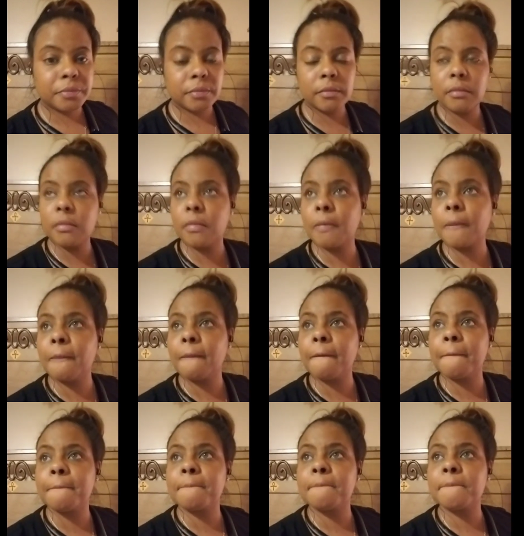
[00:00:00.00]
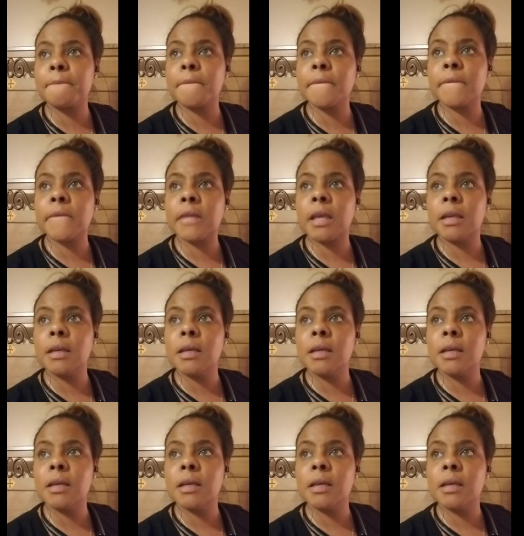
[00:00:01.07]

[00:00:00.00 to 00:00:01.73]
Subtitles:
Nothing is said.